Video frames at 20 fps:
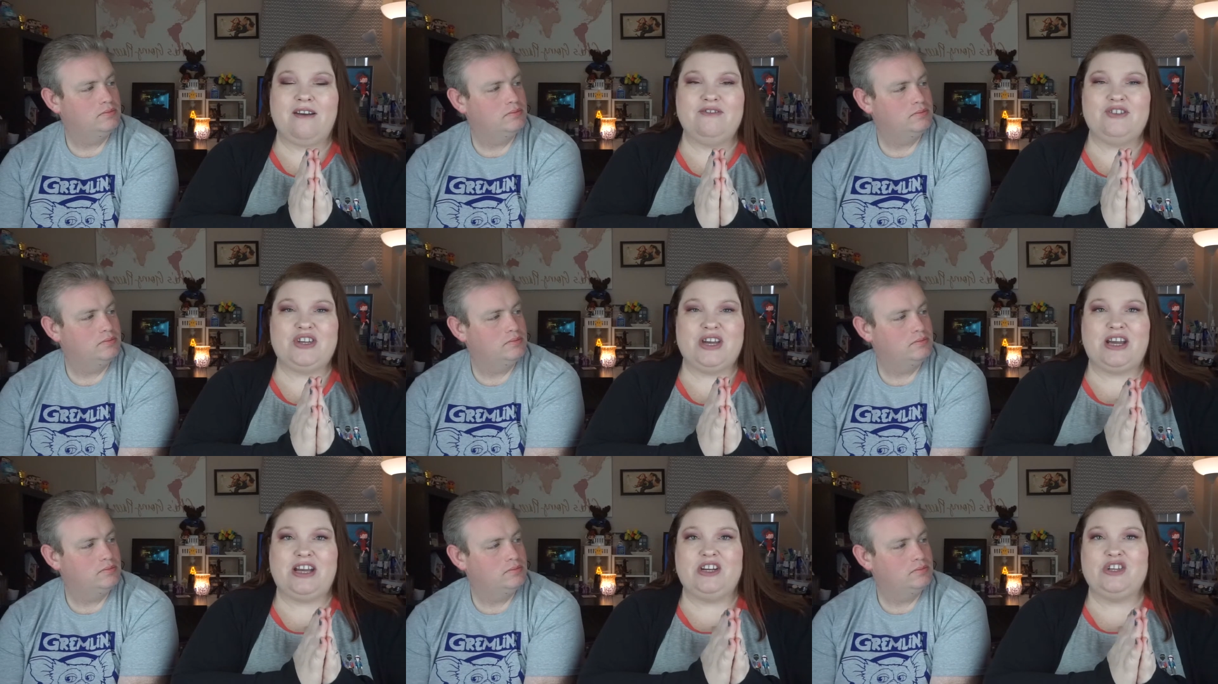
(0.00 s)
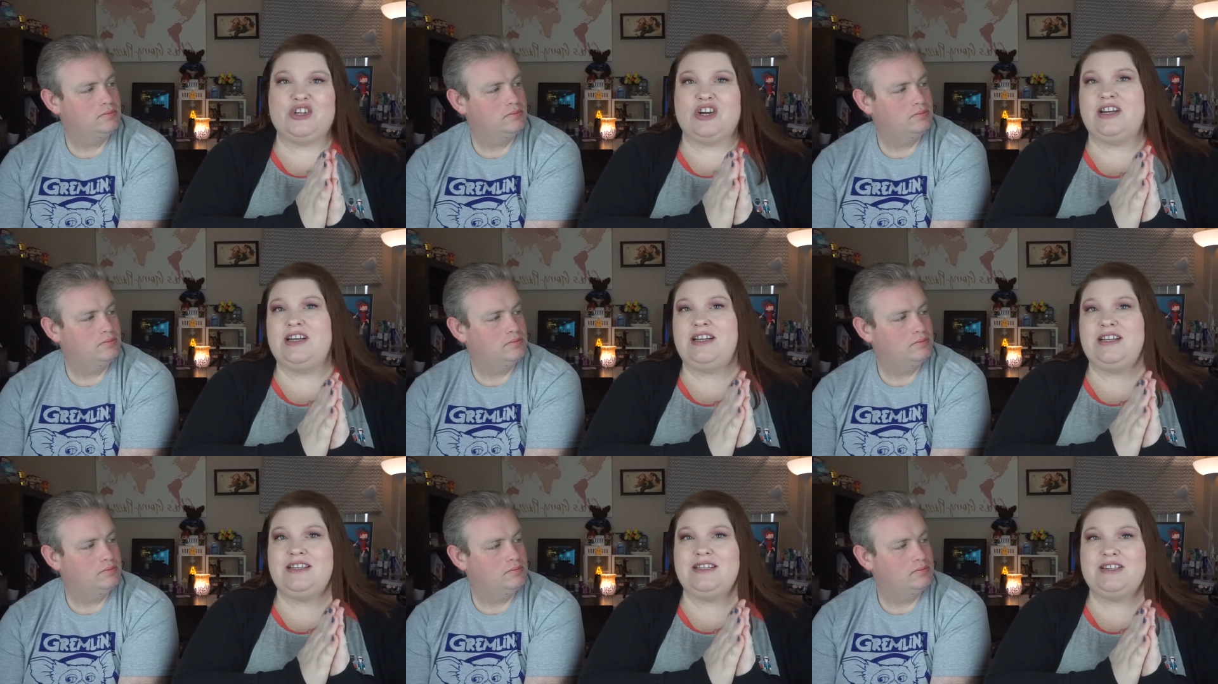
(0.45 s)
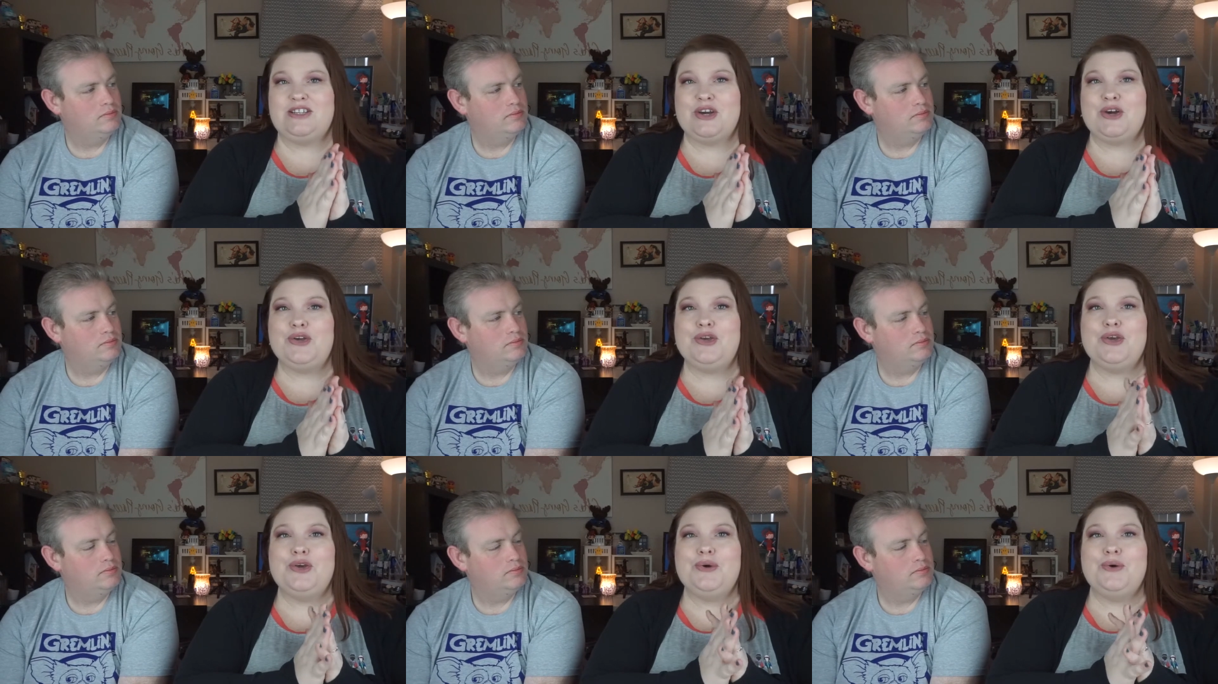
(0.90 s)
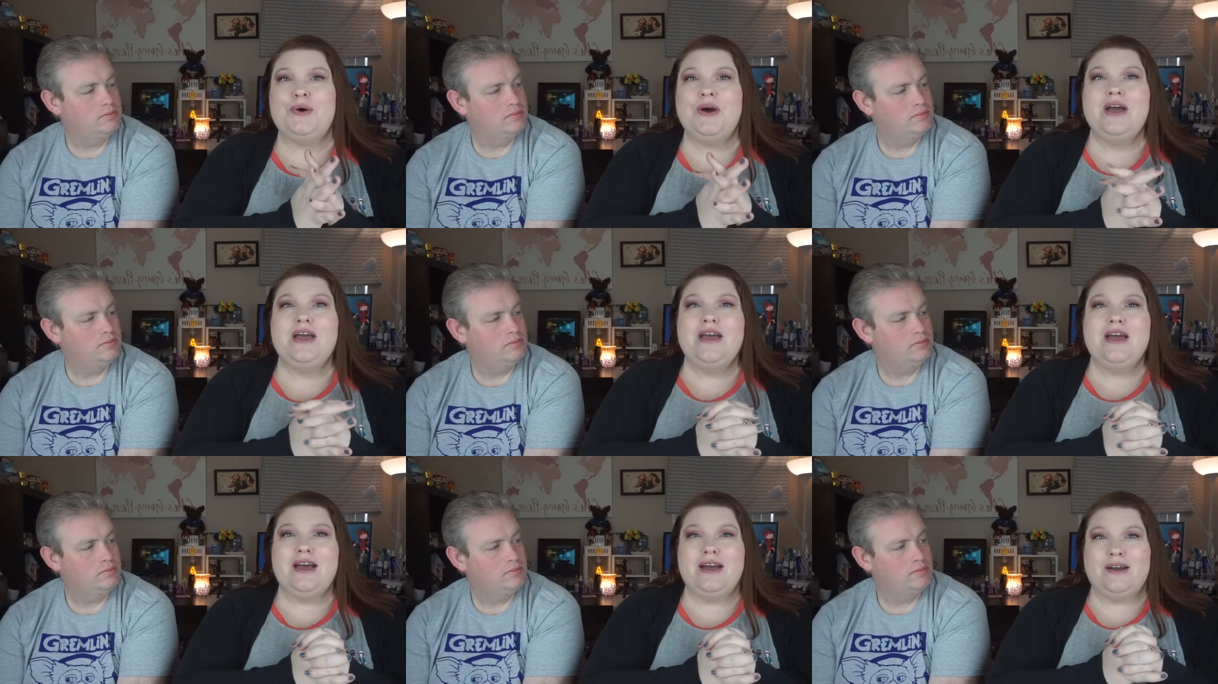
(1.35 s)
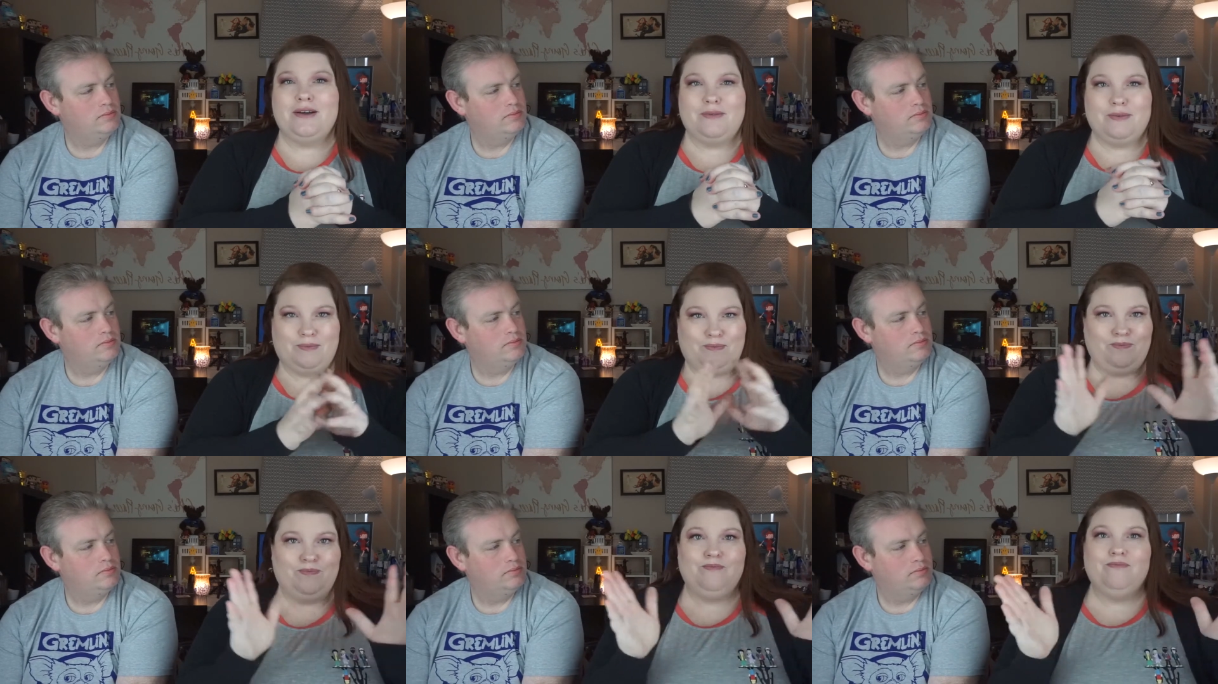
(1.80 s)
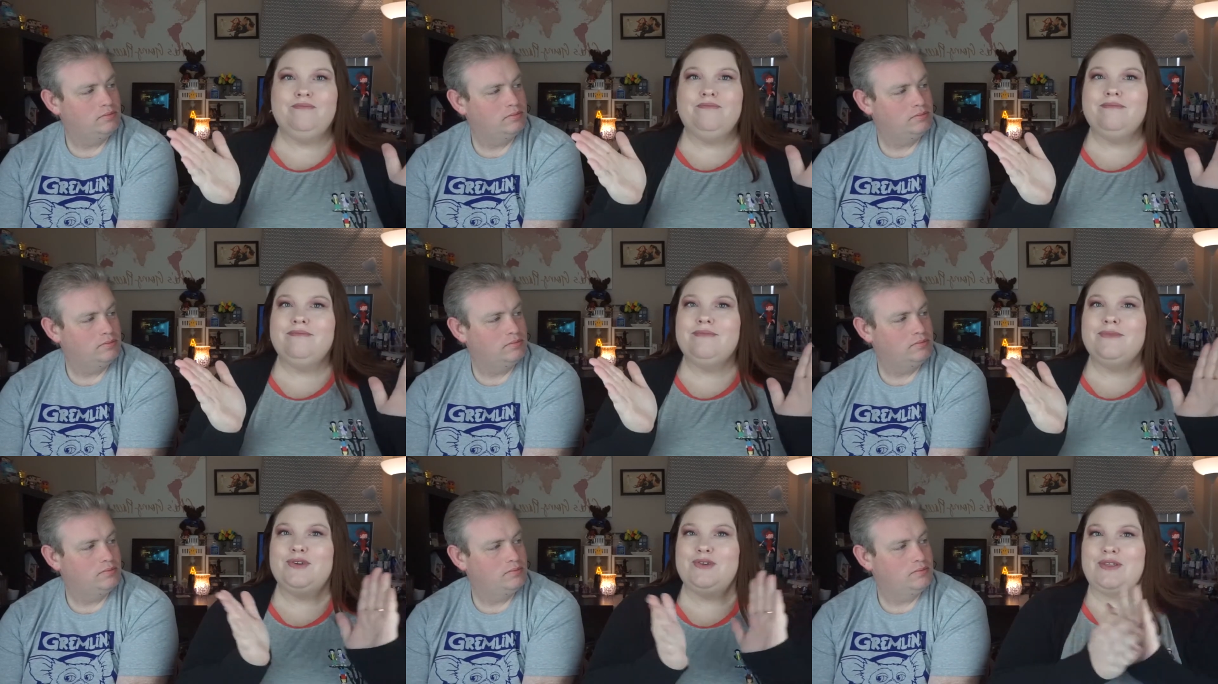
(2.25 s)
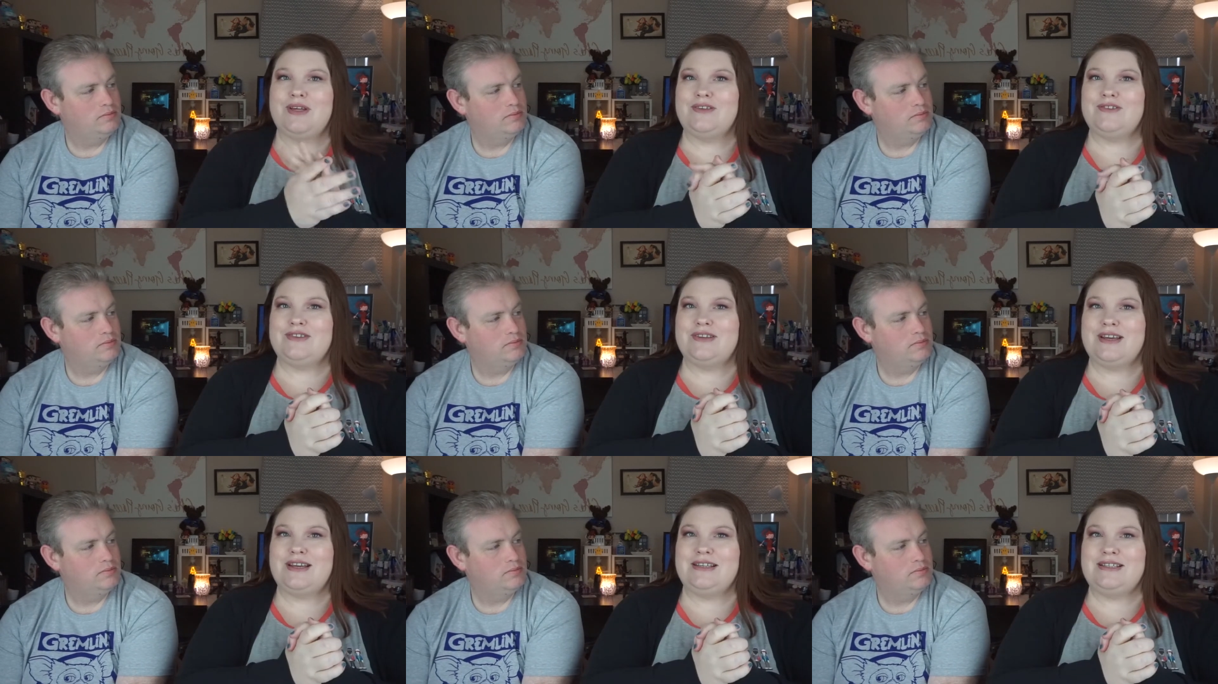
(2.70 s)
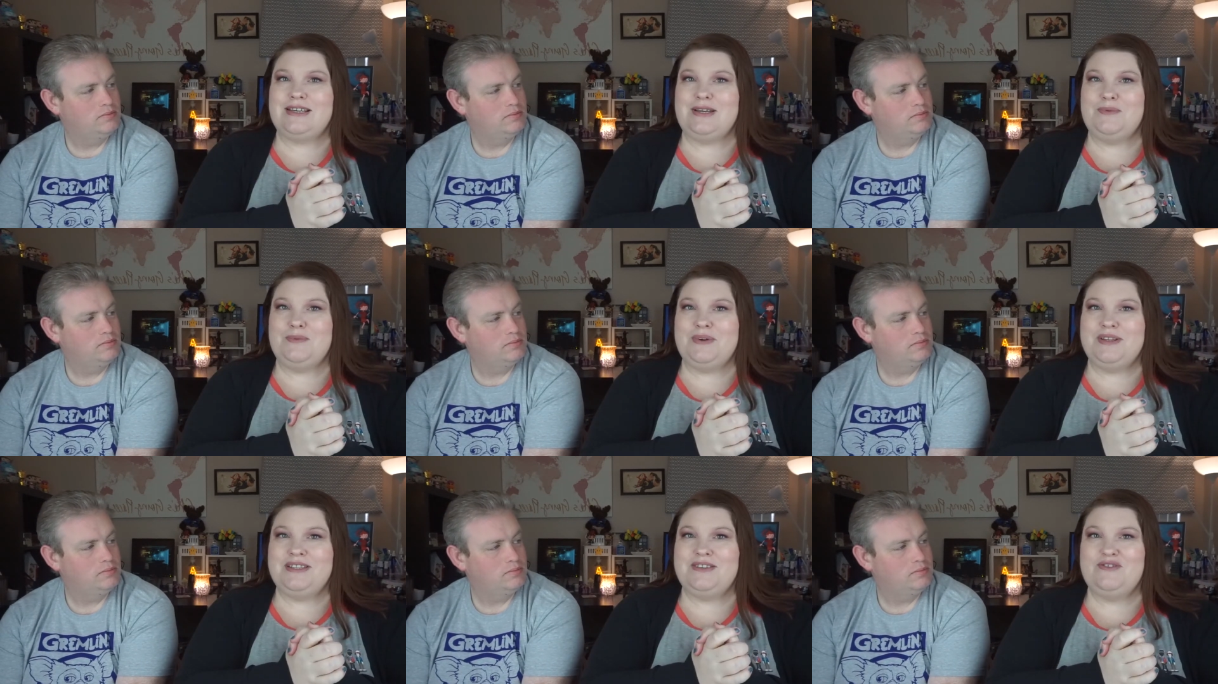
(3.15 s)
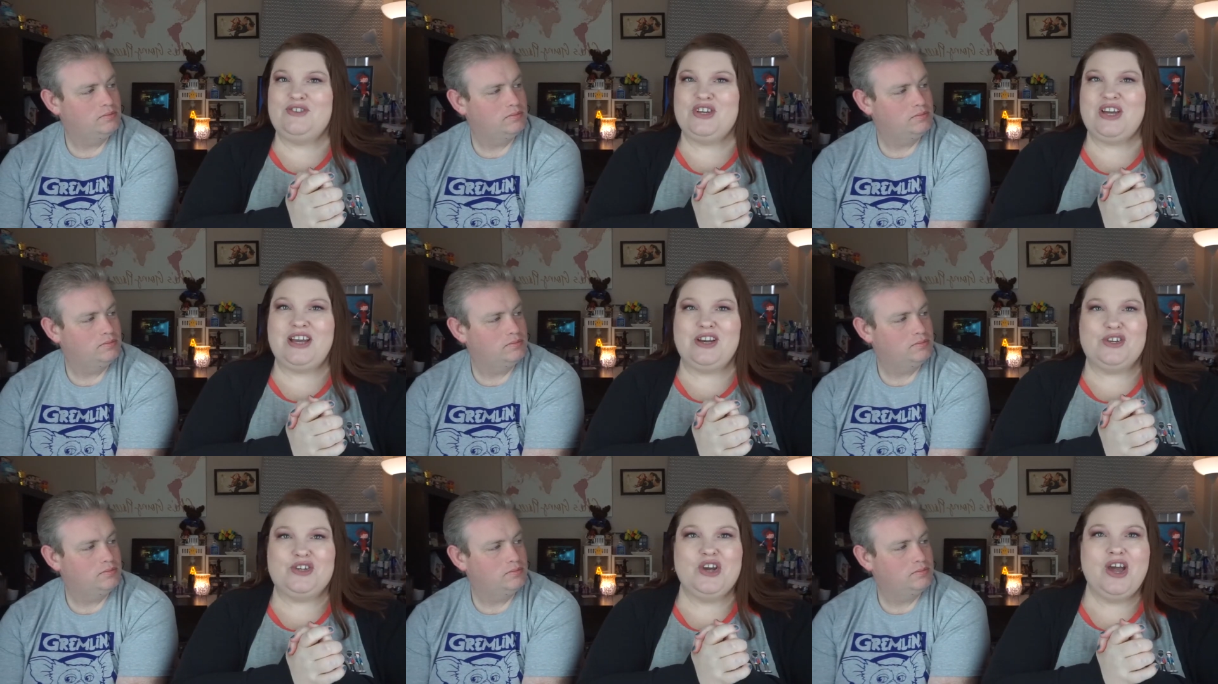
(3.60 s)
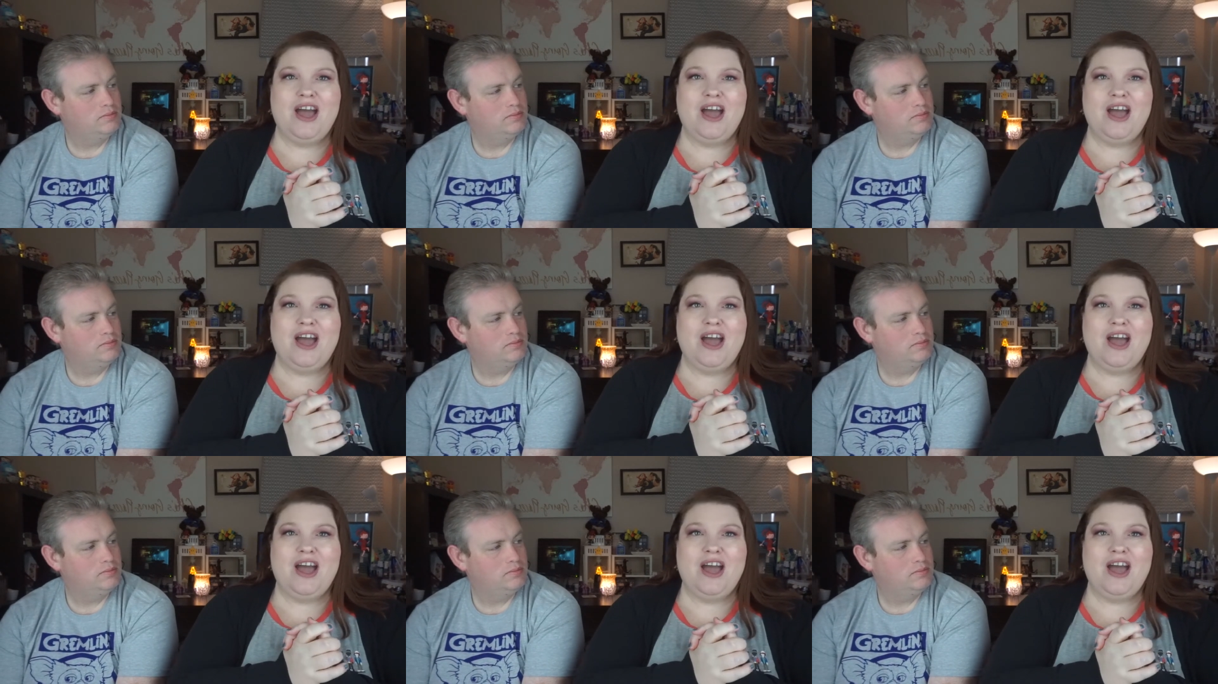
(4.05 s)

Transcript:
Speaker 1: of change I need to tell you 2019 Winds of Change.